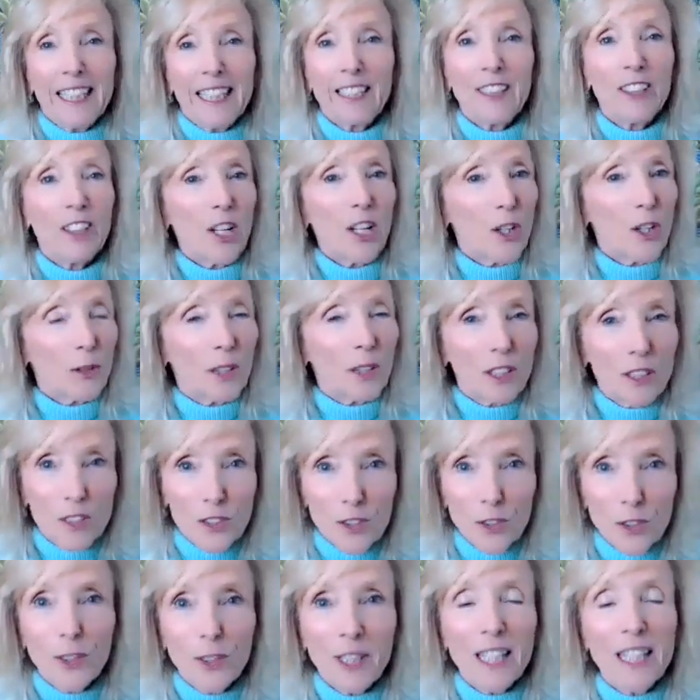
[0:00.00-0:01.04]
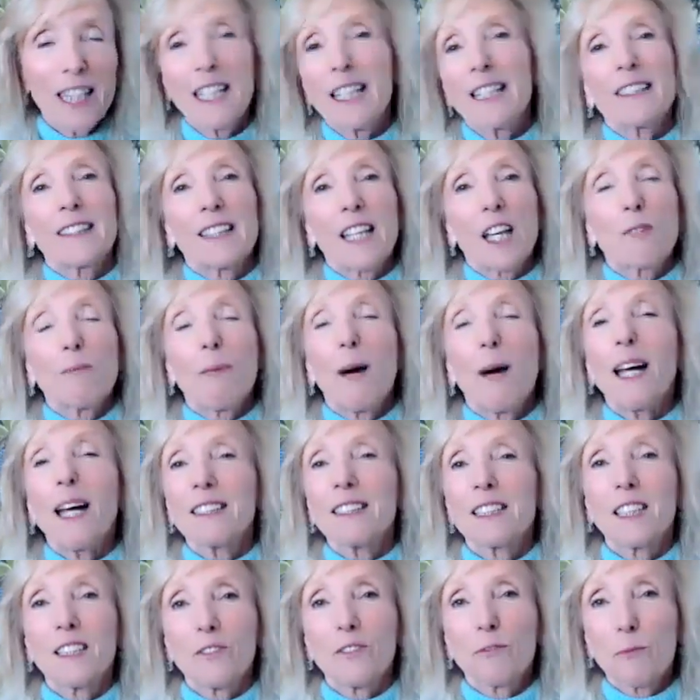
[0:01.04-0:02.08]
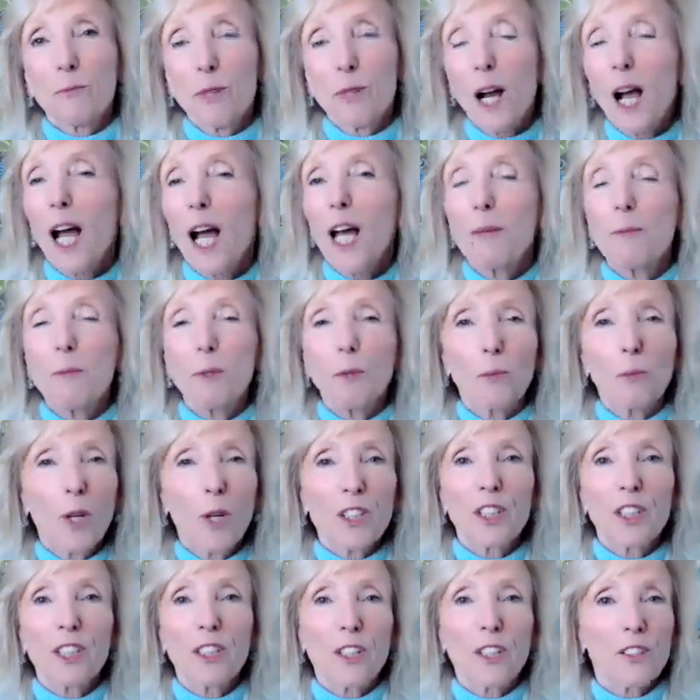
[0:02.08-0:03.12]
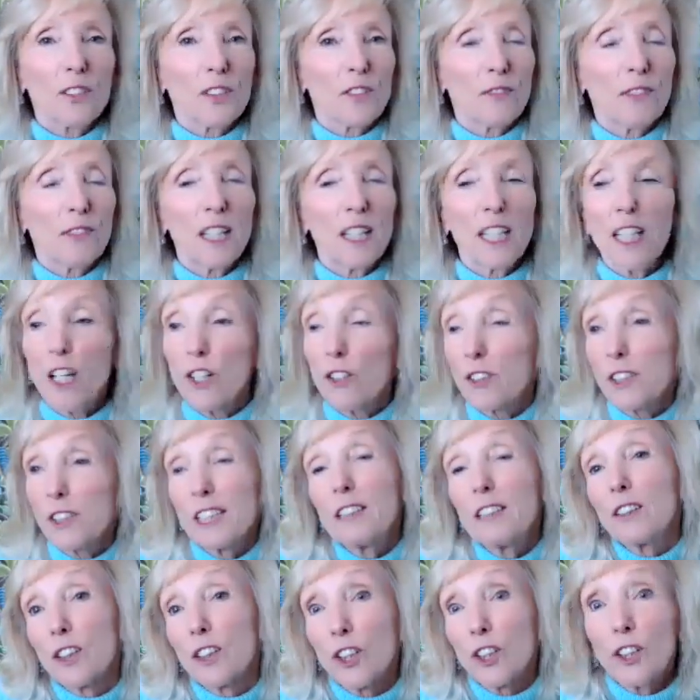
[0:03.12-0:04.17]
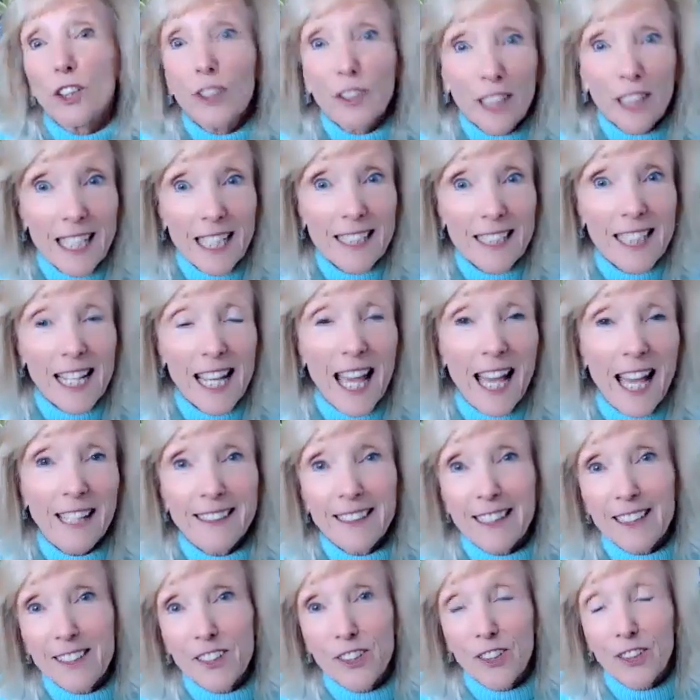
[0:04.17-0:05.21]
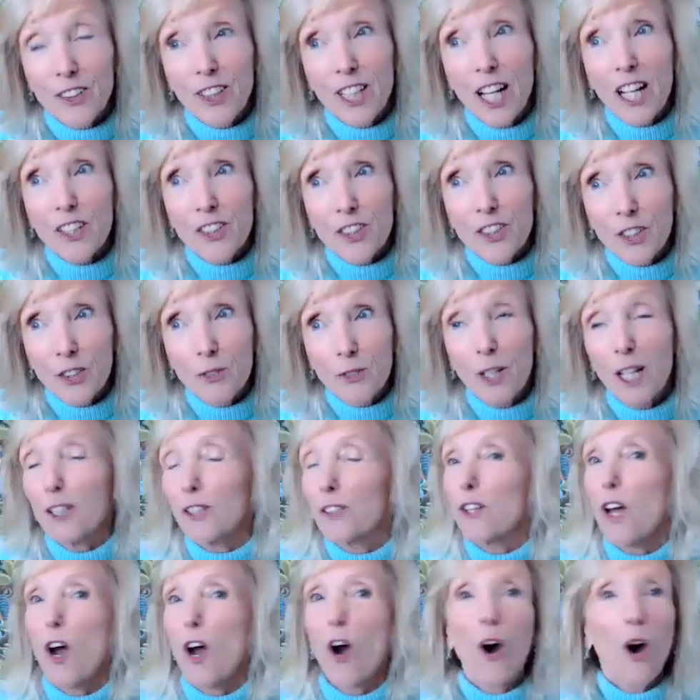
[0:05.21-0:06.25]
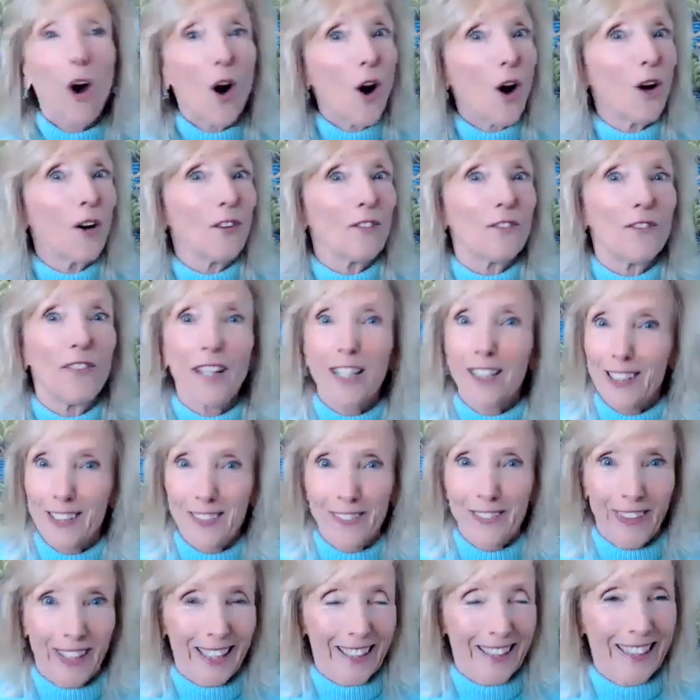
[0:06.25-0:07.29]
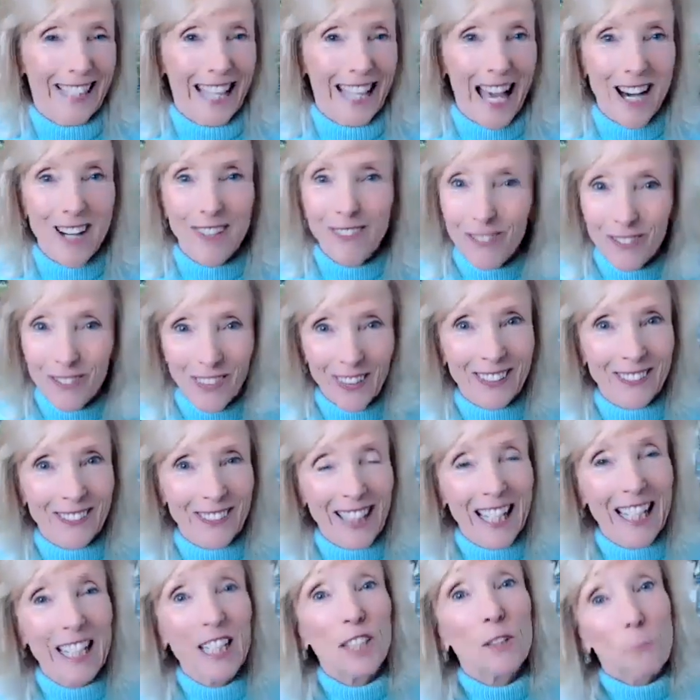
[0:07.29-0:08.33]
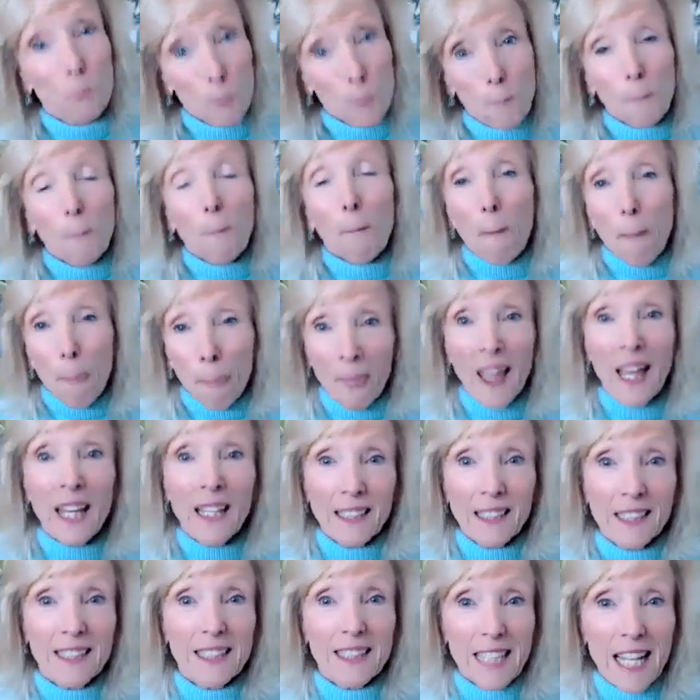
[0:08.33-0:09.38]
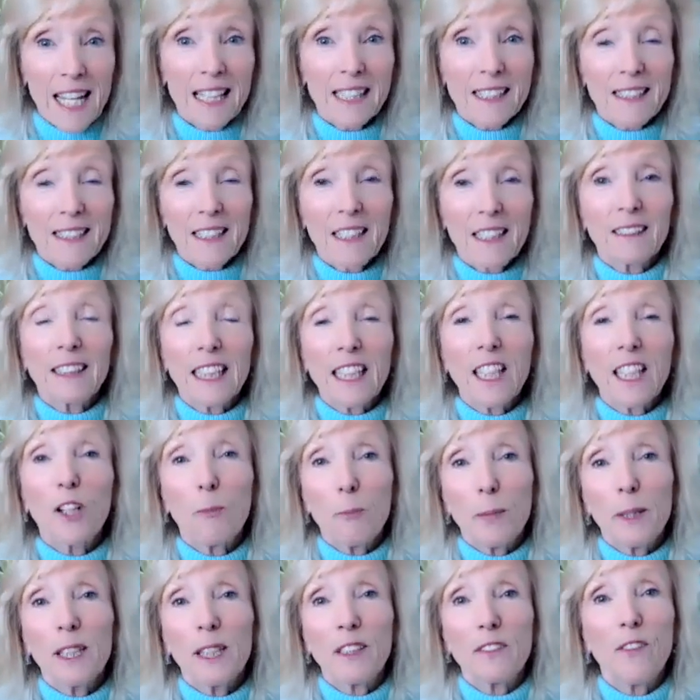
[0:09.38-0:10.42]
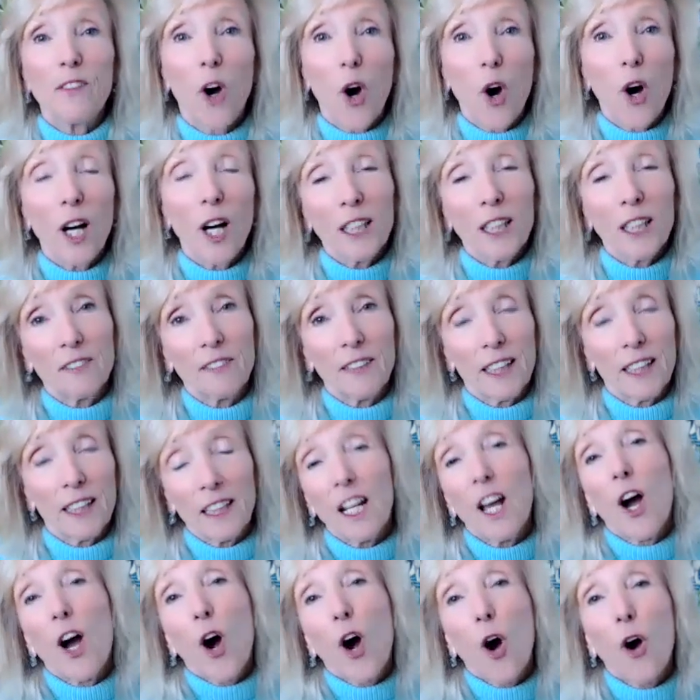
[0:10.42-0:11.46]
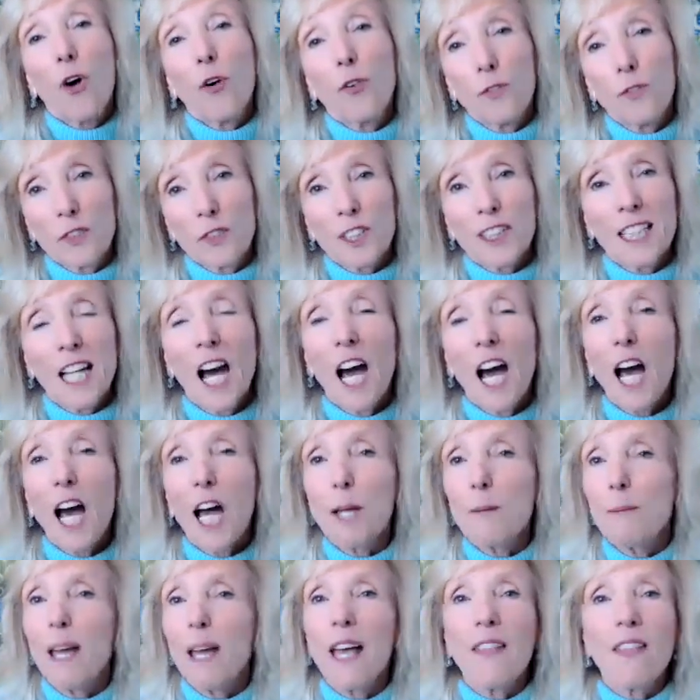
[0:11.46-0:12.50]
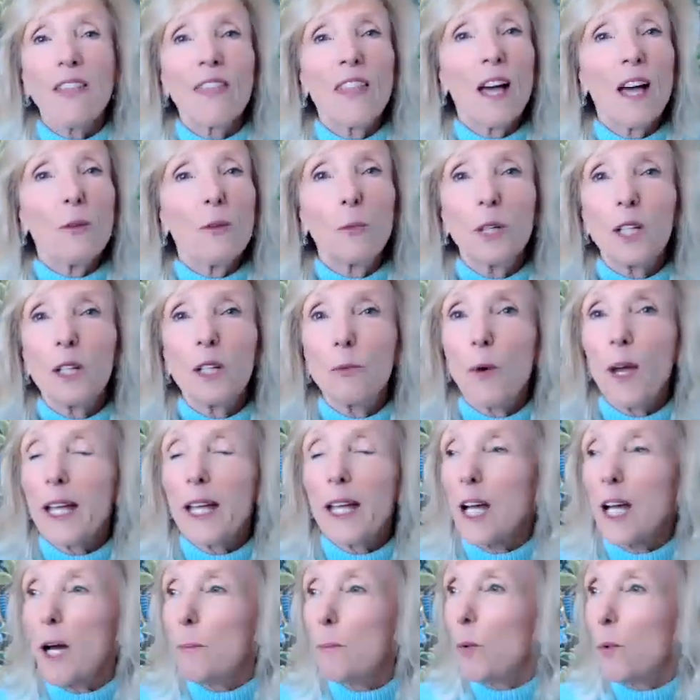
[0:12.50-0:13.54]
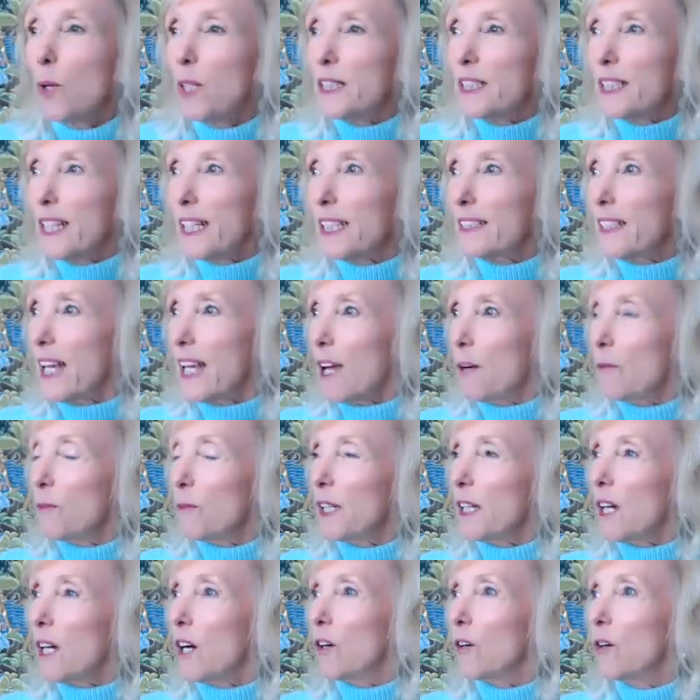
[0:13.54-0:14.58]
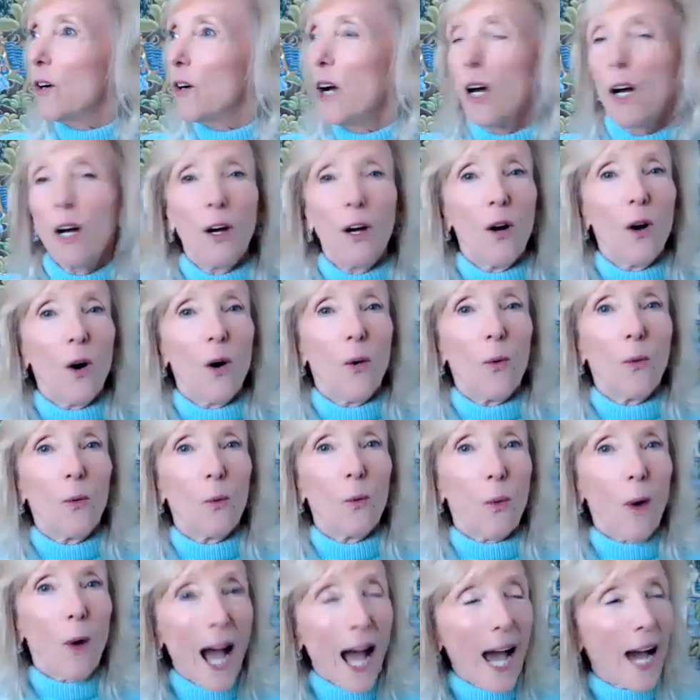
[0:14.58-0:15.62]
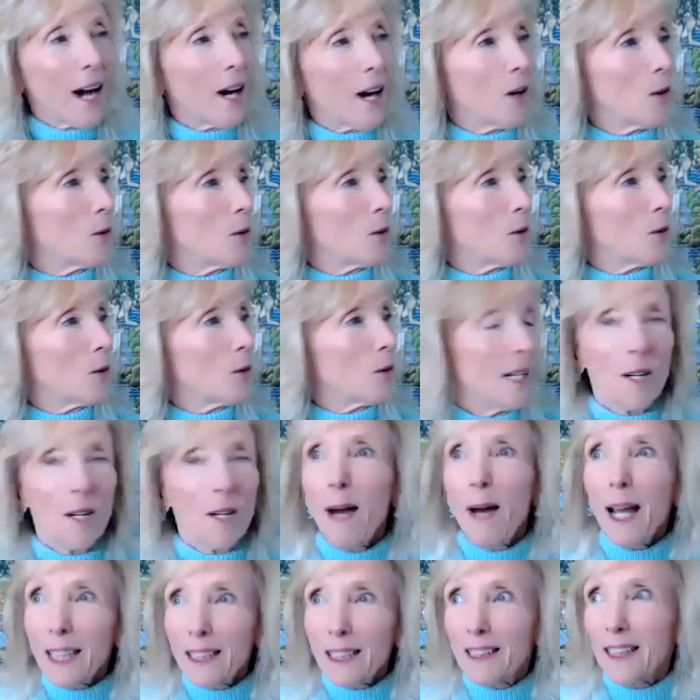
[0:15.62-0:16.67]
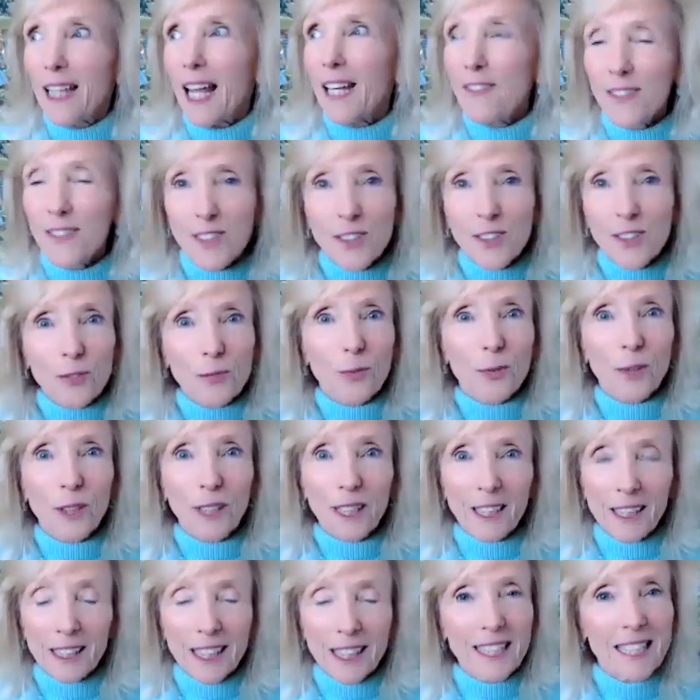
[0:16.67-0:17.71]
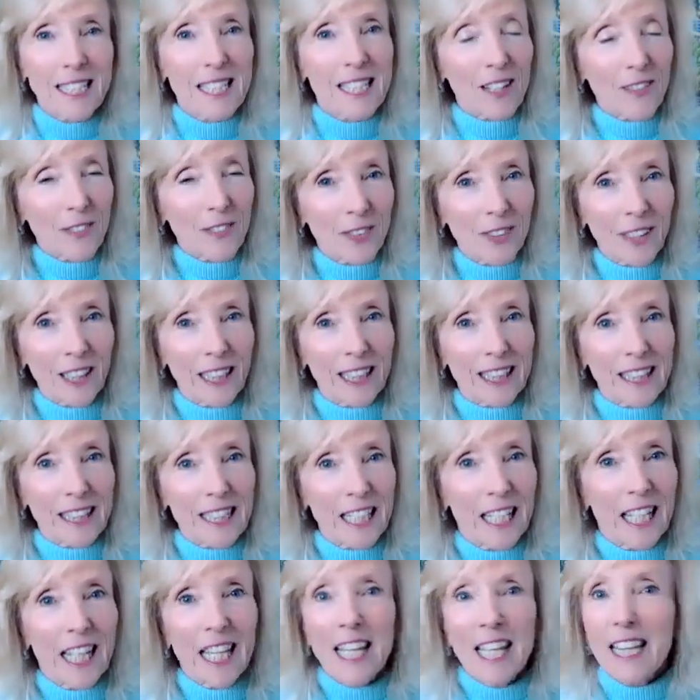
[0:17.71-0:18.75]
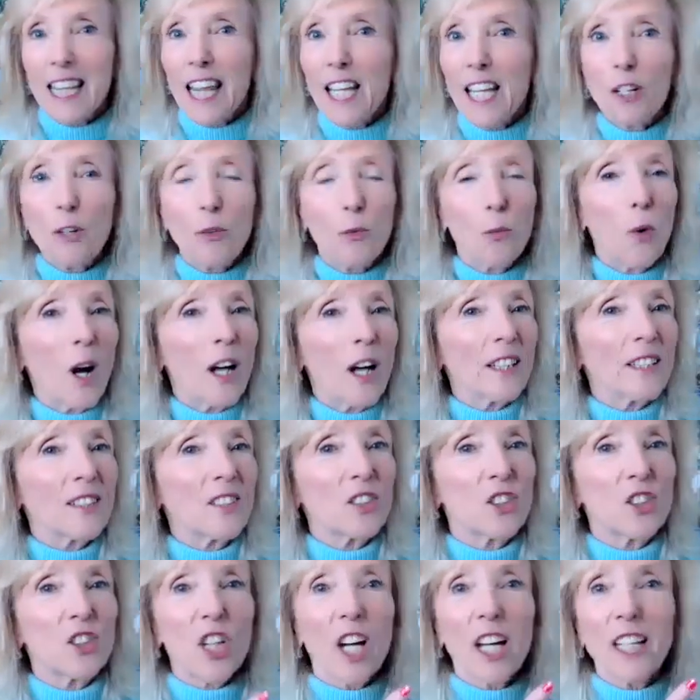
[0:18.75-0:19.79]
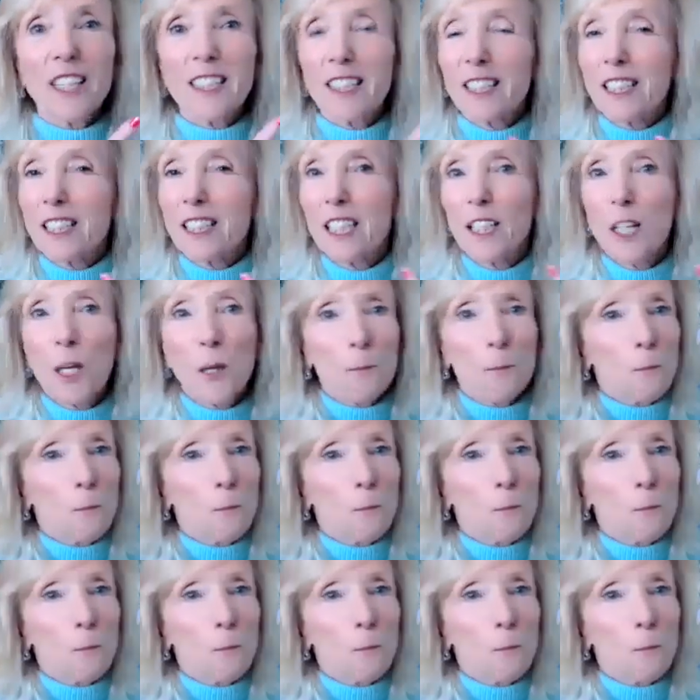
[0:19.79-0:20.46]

you know, in doing things like positive prime and watching those videos and learning to access your Akashic record, all very, very helpful, right? And it takes a little bit of all of it over time. And then we wake up one day and we go, wow, my life is really different than it was just